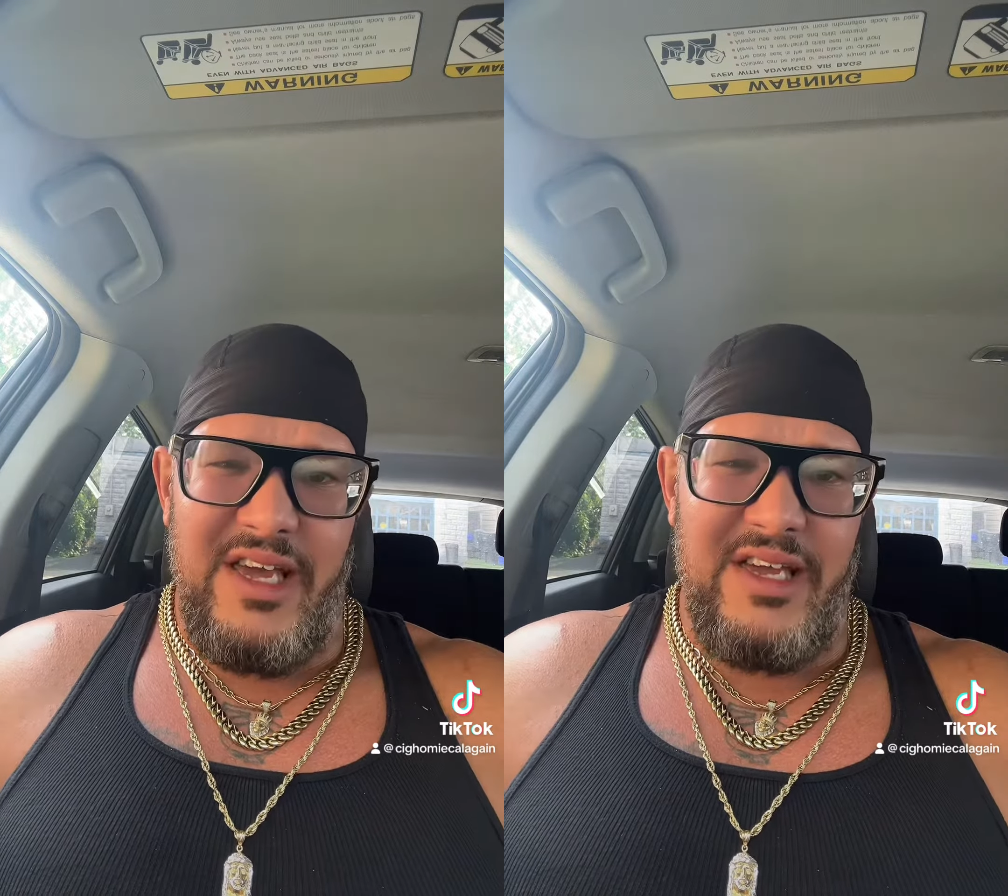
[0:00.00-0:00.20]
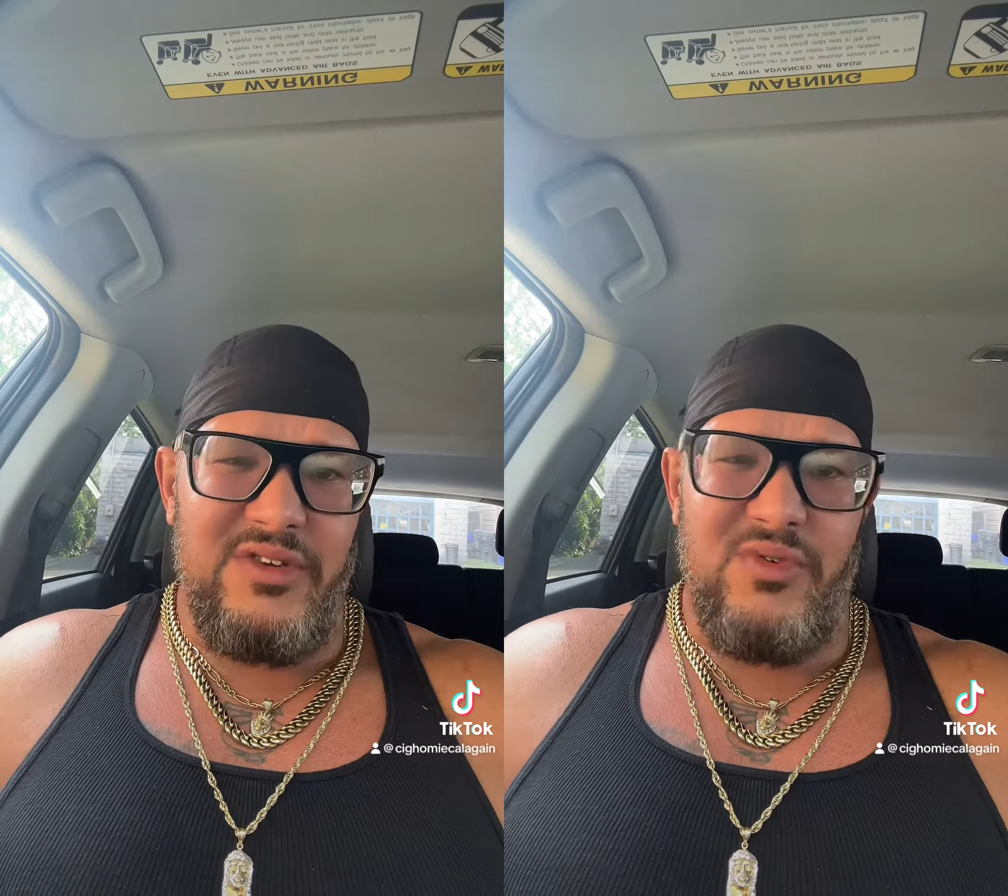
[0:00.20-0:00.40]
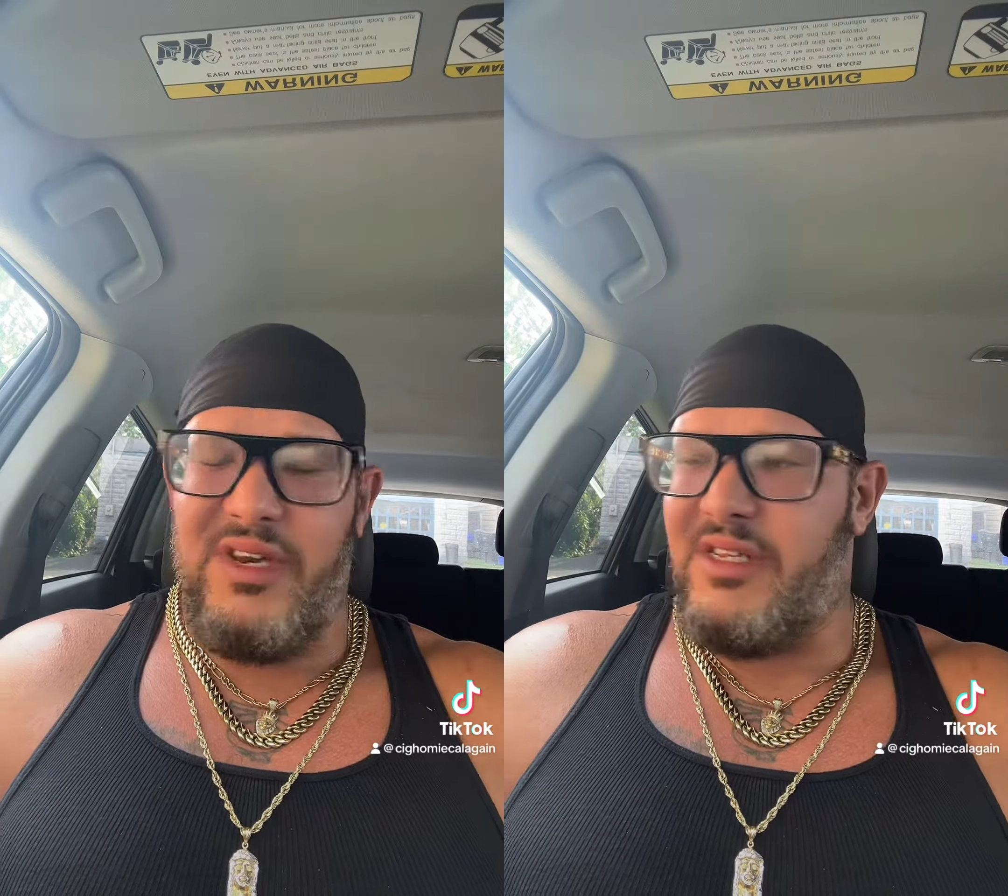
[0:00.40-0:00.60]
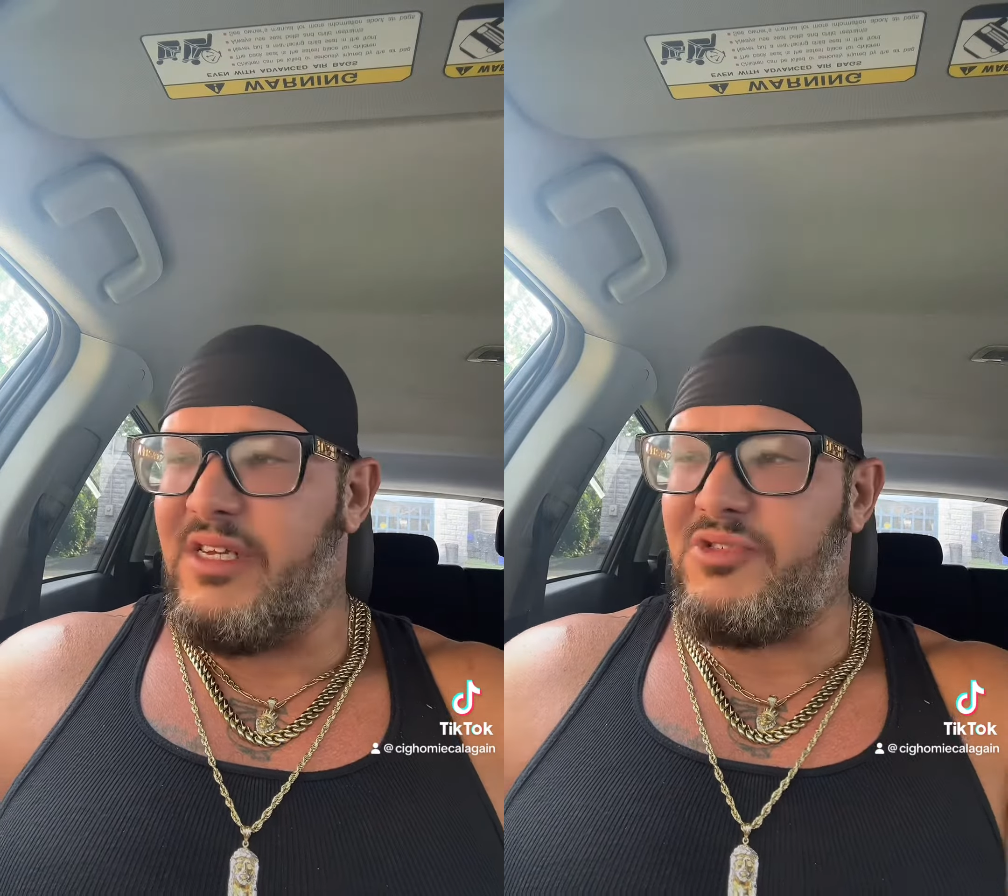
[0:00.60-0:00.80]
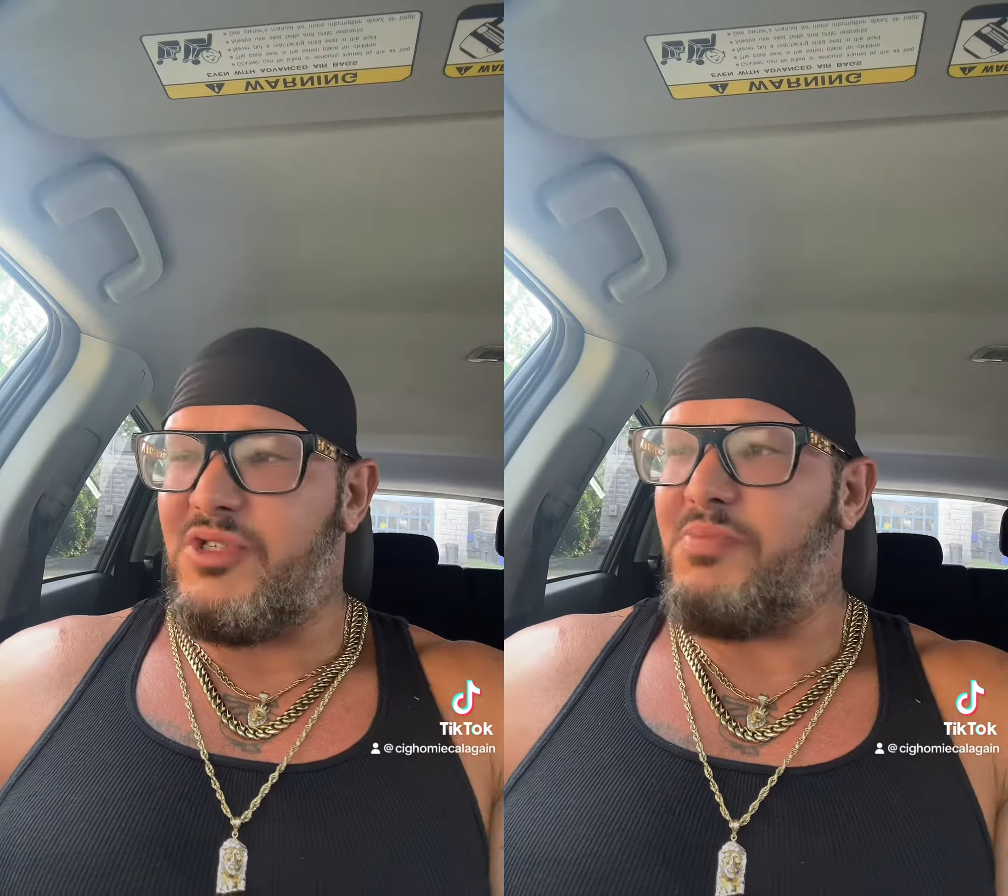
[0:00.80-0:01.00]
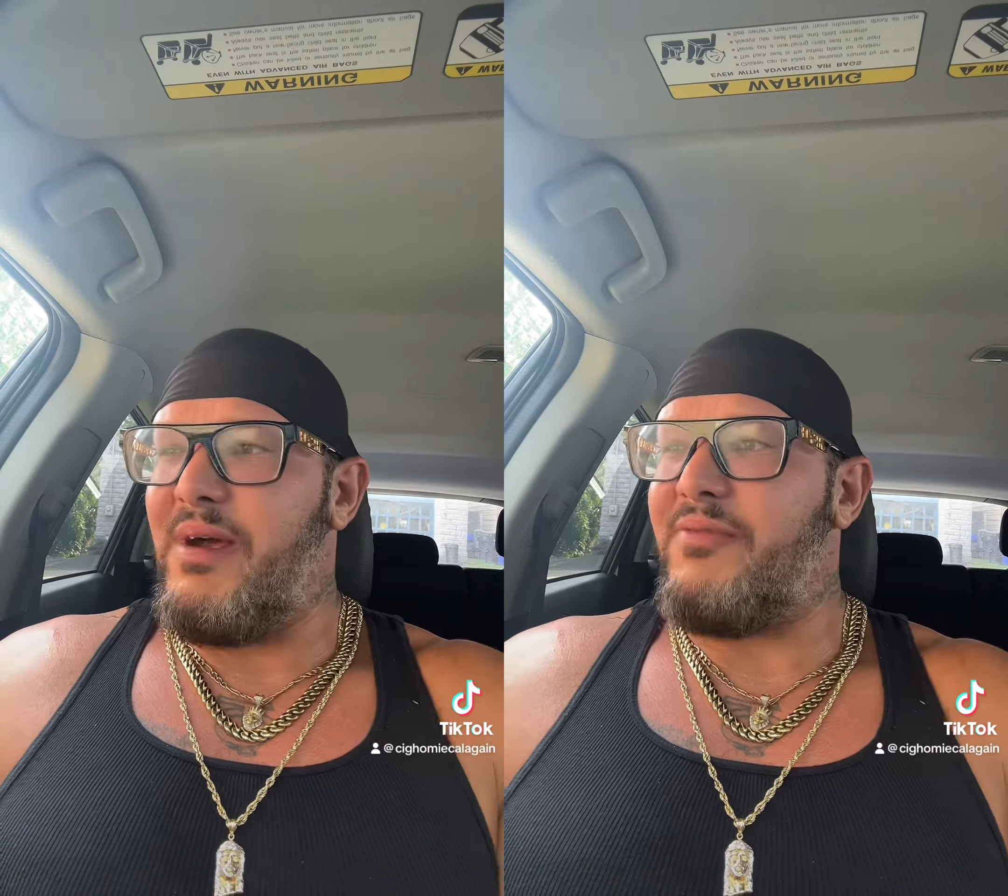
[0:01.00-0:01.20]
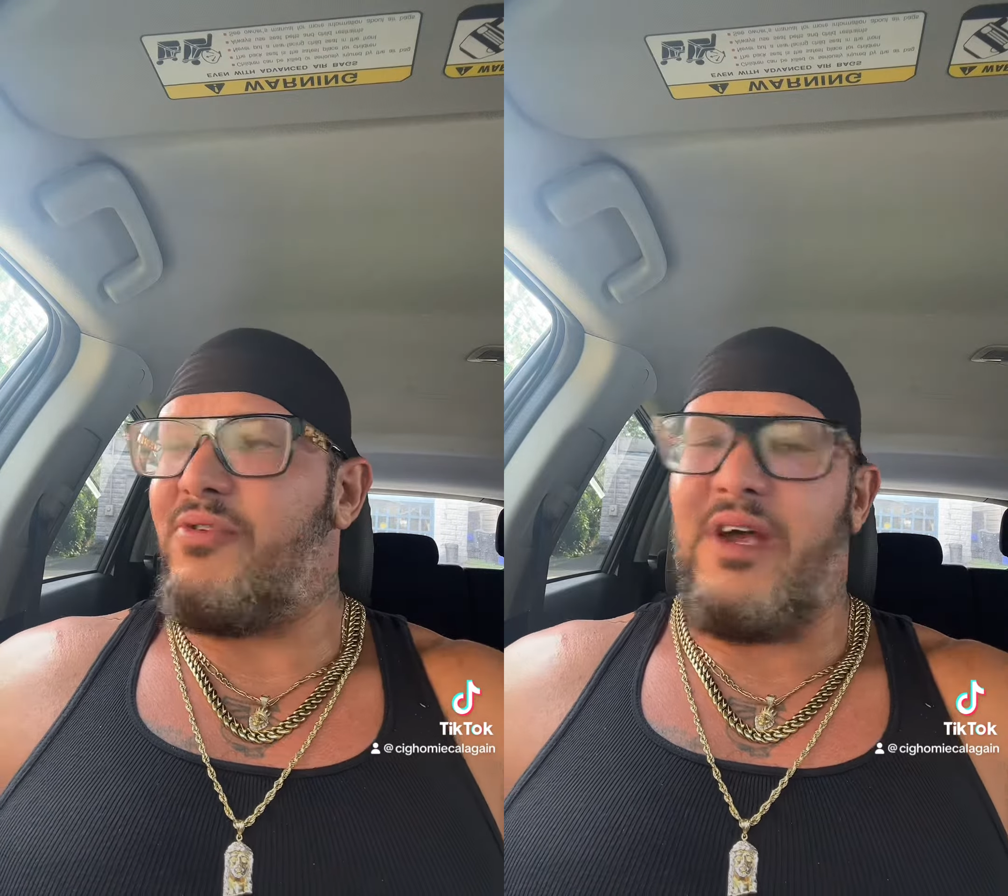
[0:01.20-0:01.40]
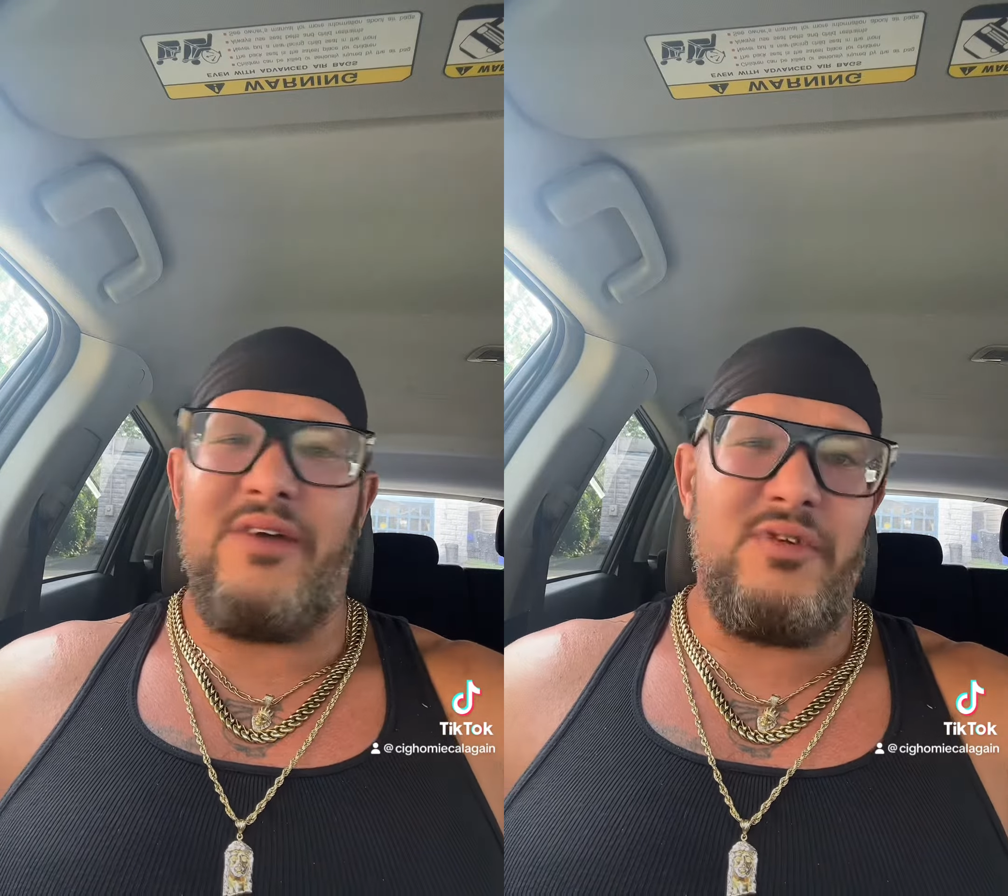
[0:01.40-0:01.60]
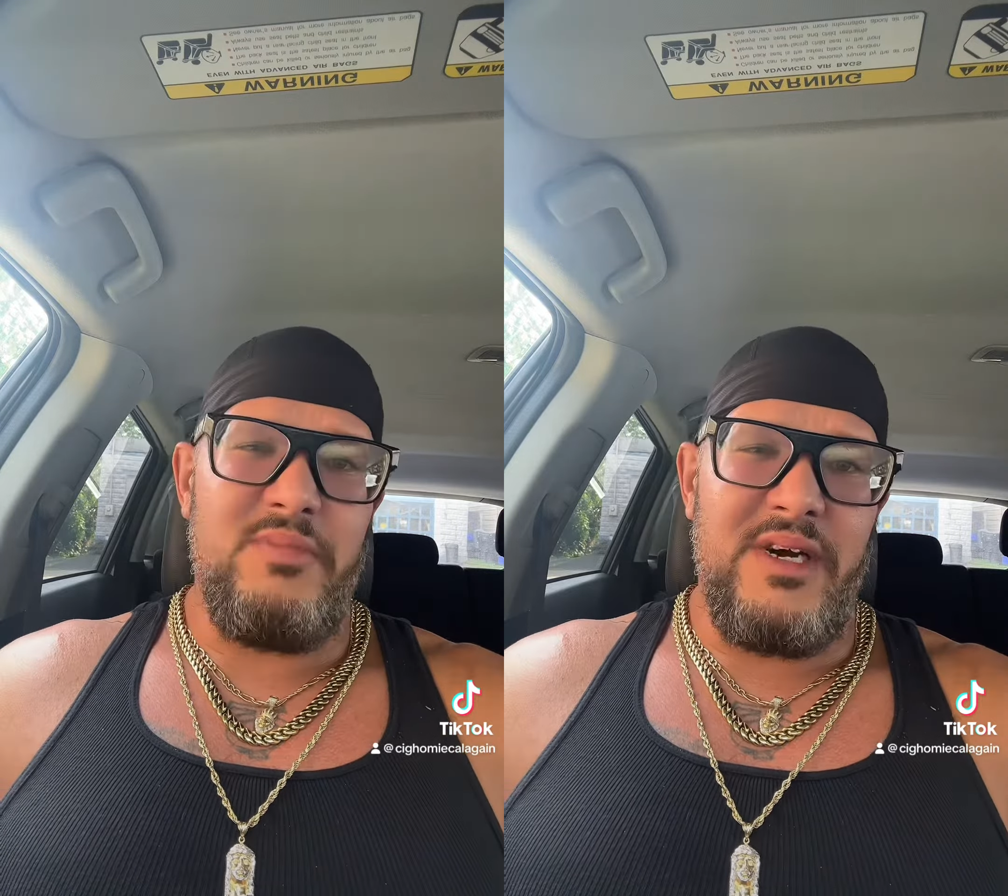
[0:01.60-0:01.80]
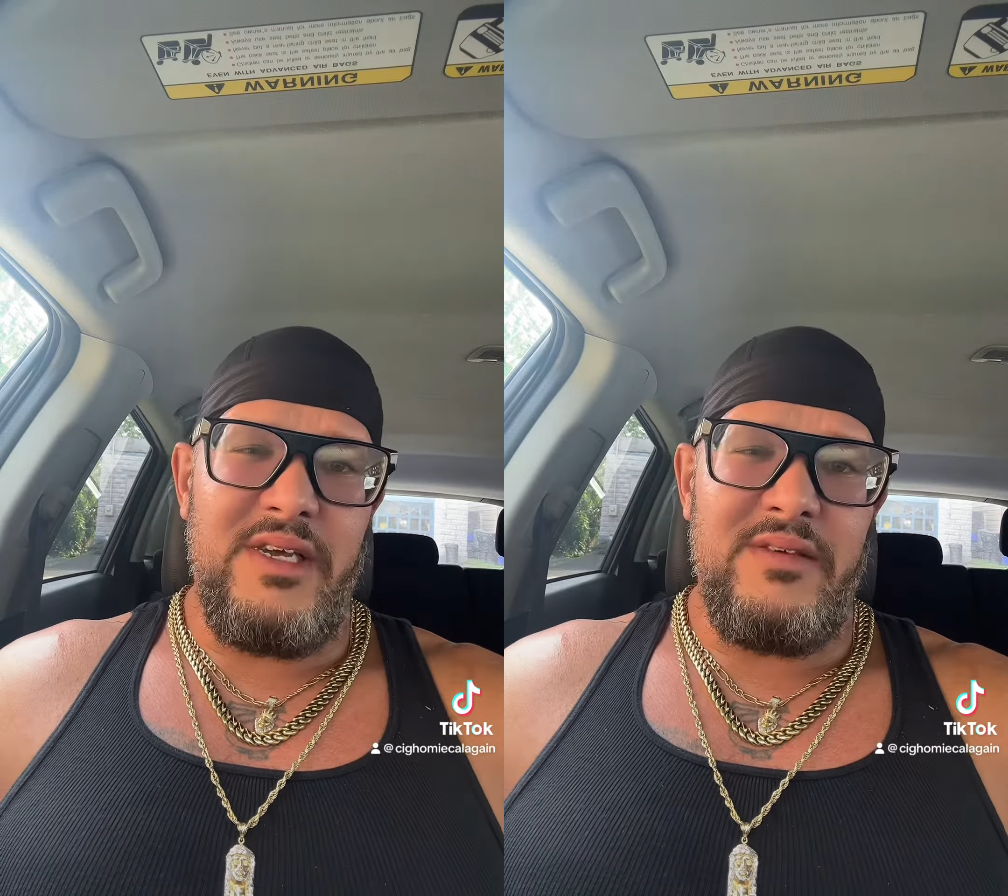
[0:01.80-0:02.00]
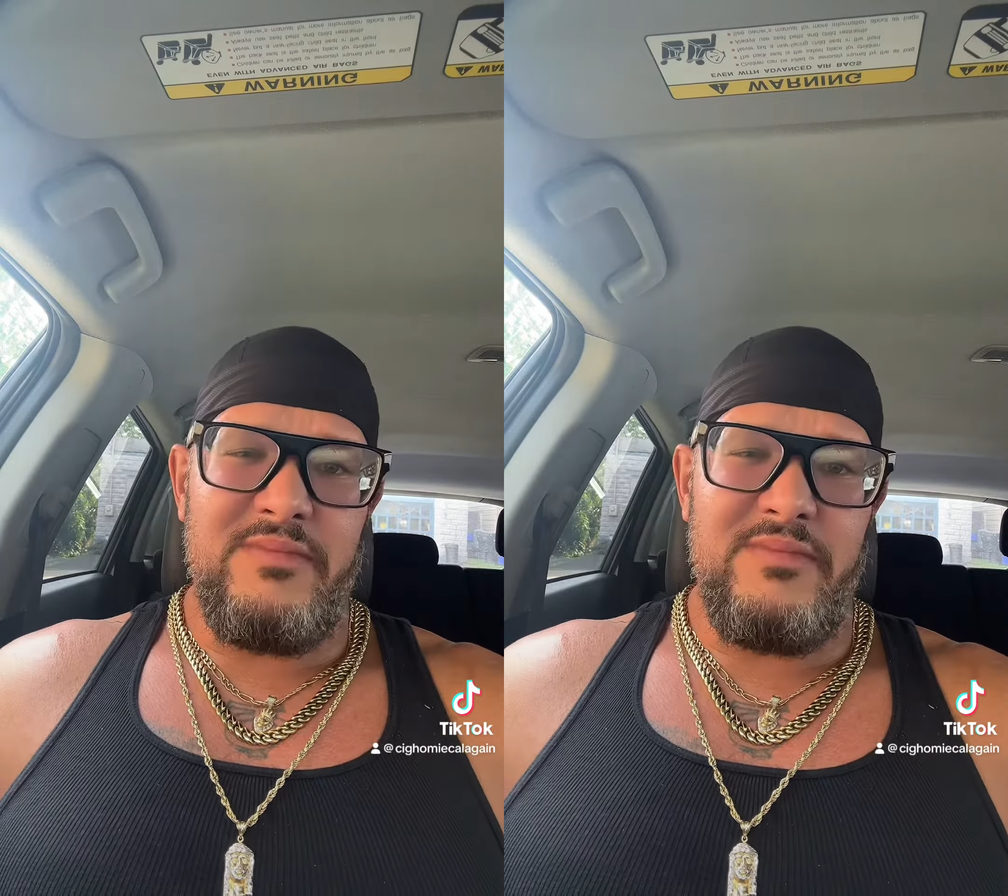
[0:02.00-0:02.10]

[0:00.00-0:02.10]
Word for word: ignorant and disrespectful to everybody,